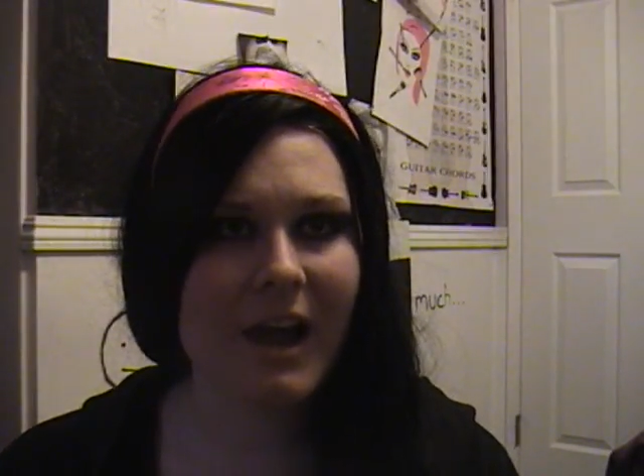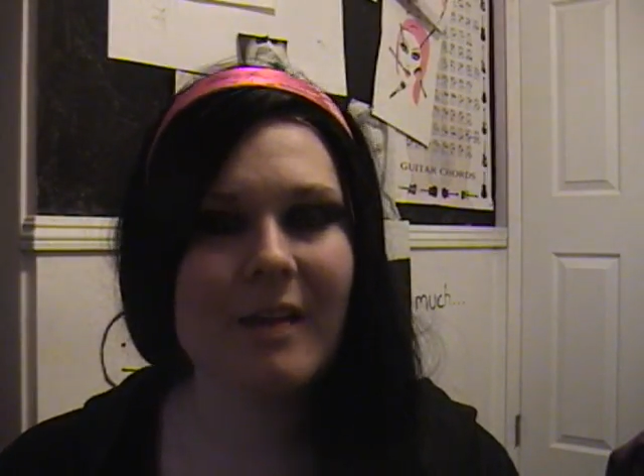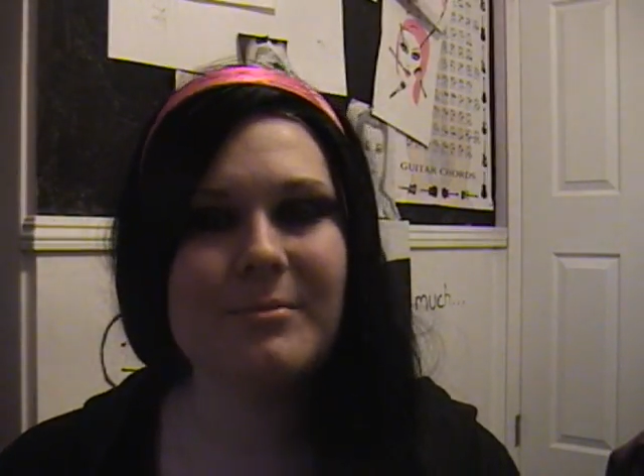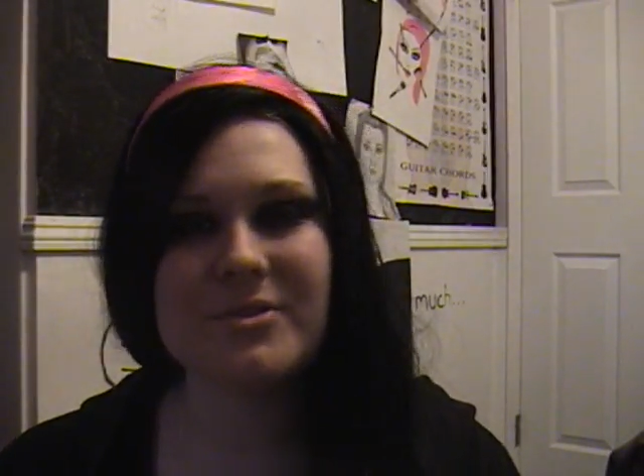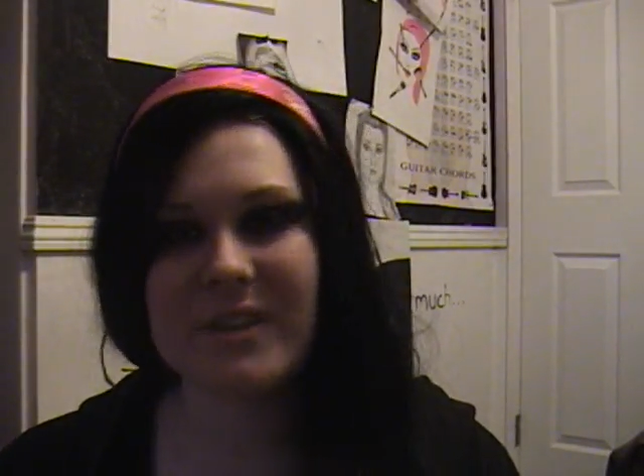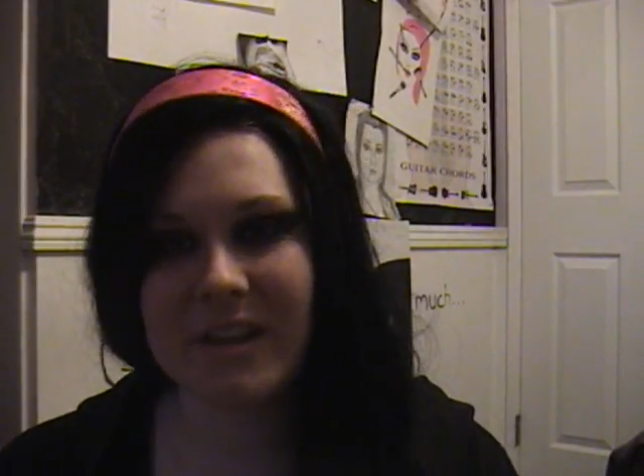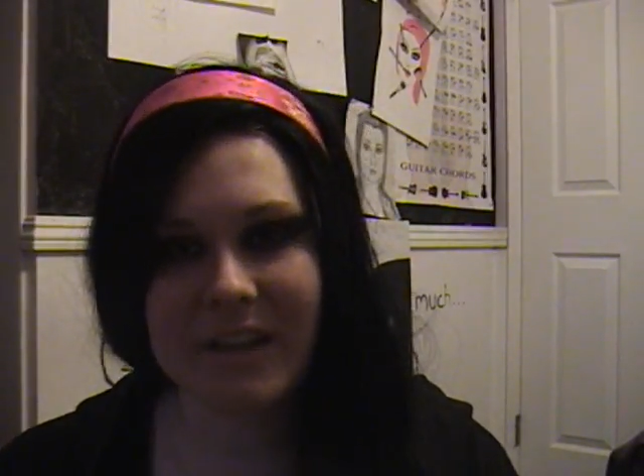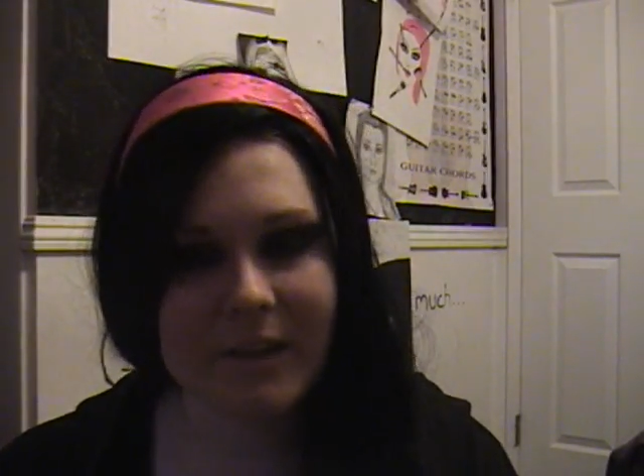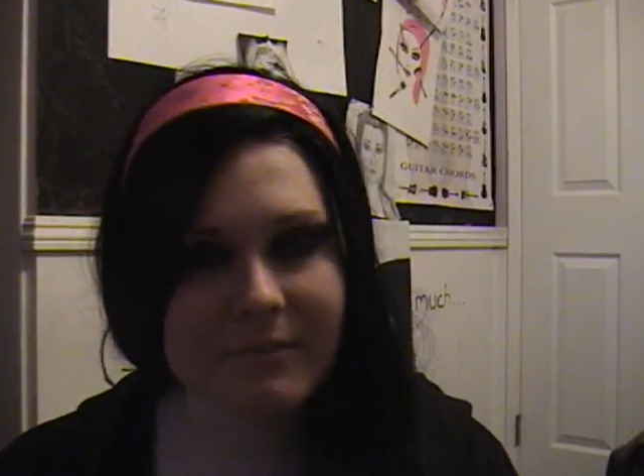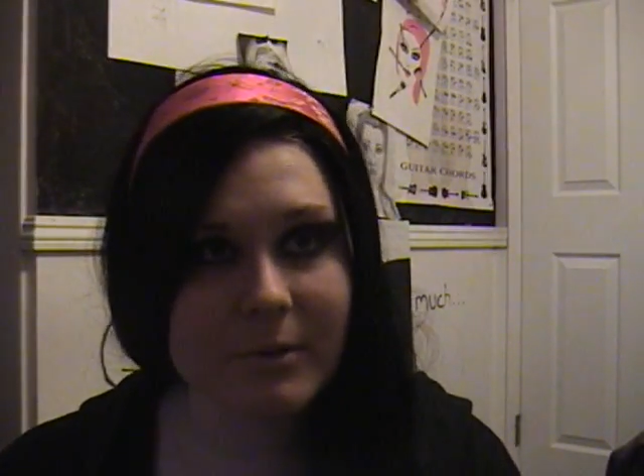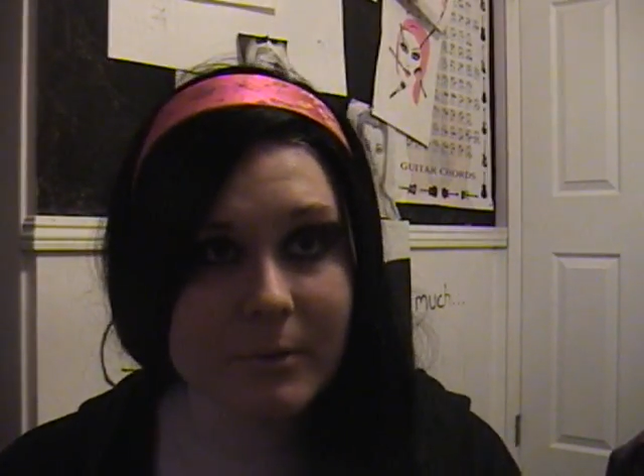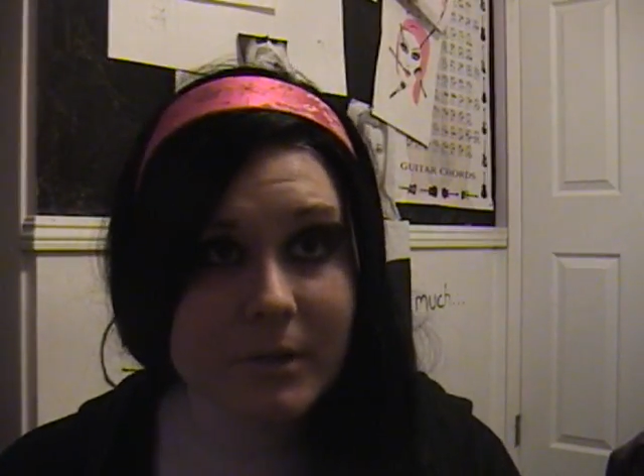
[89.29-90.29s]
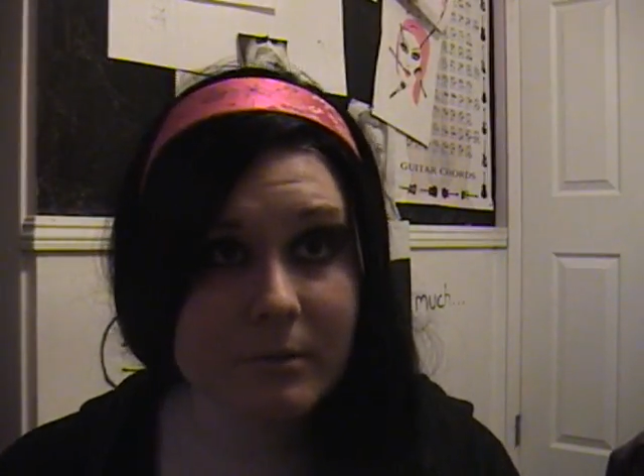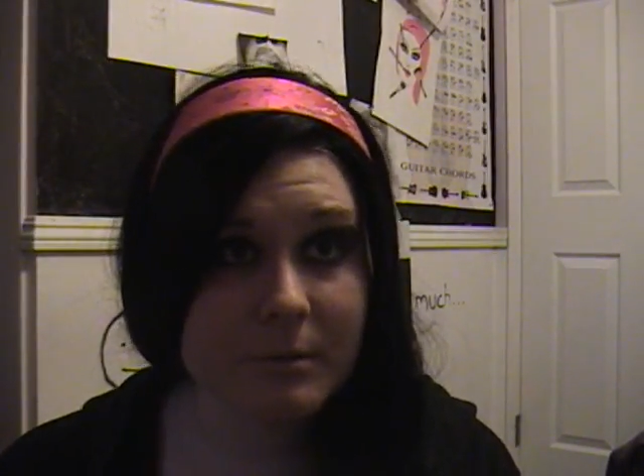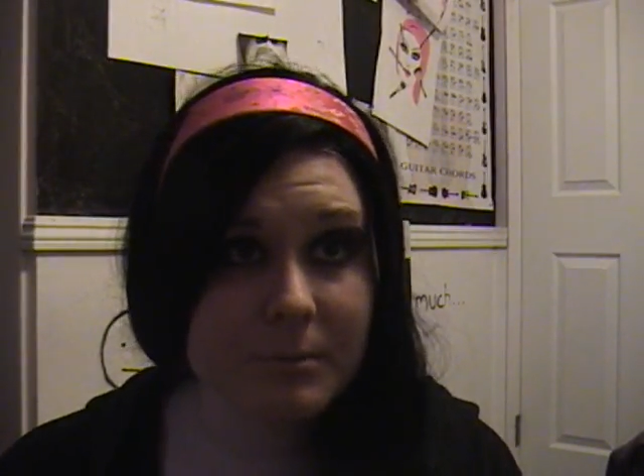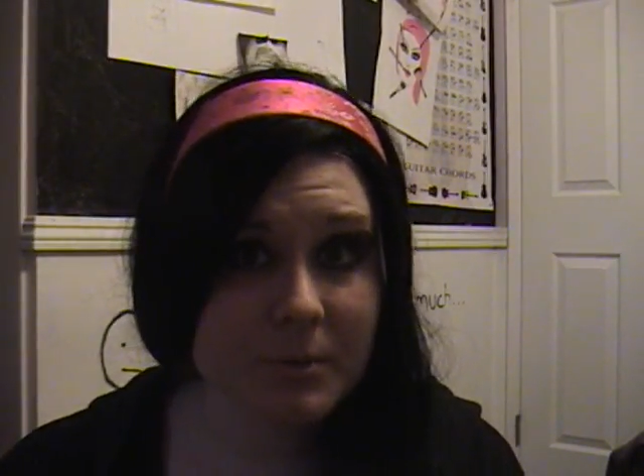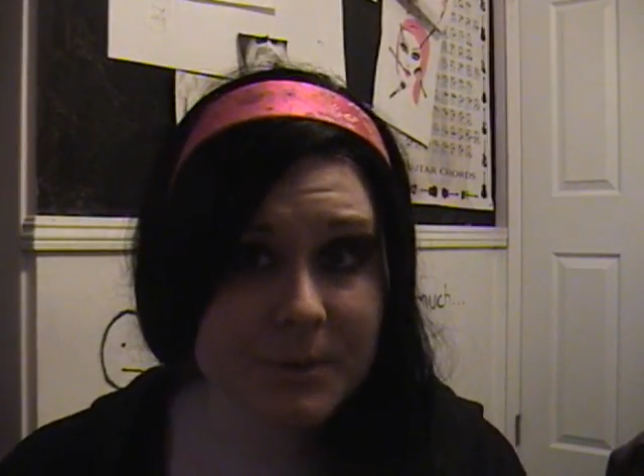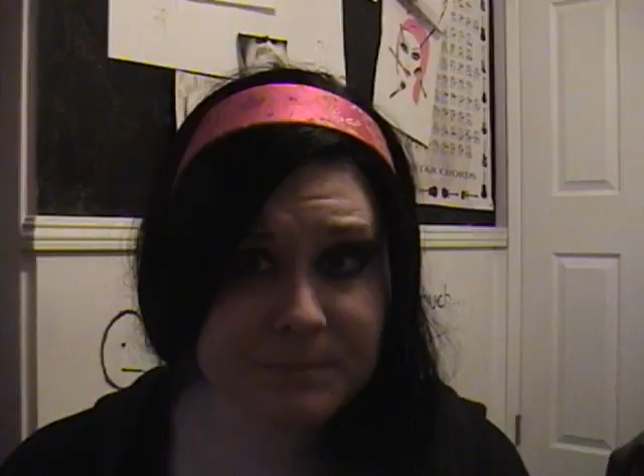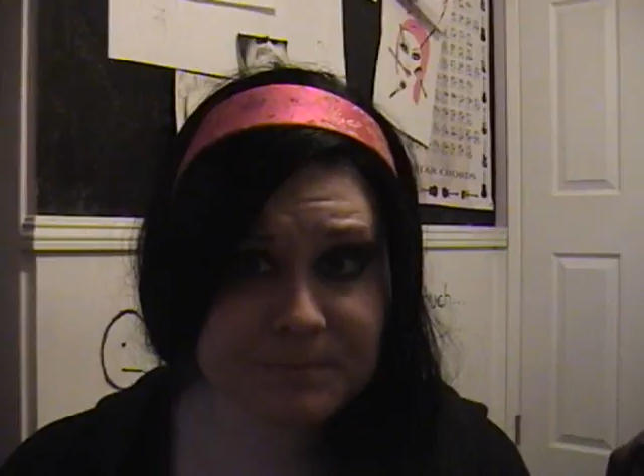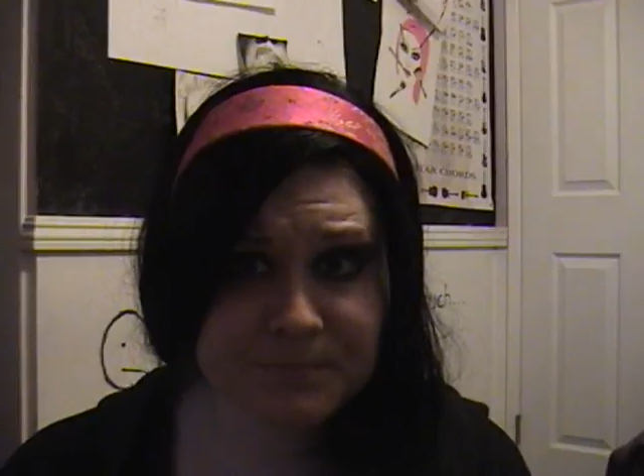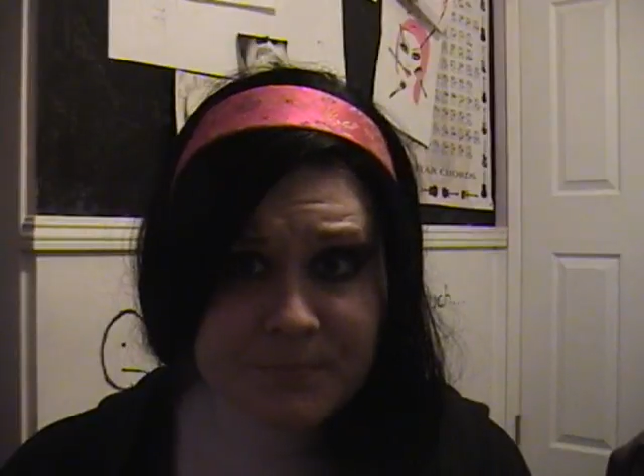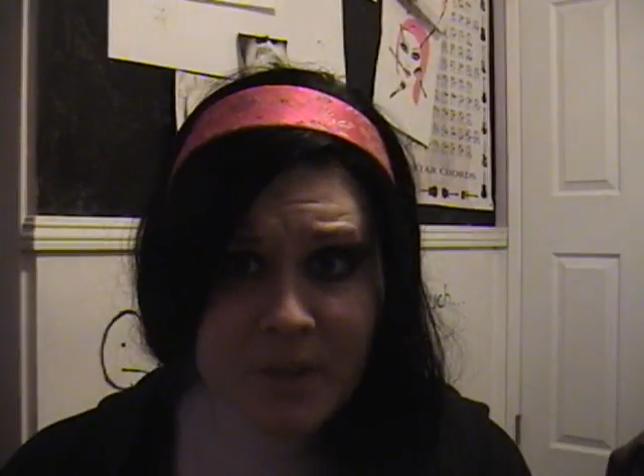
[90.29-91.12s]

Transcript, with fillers: I'm just kidding. I have no idea what I'm doing.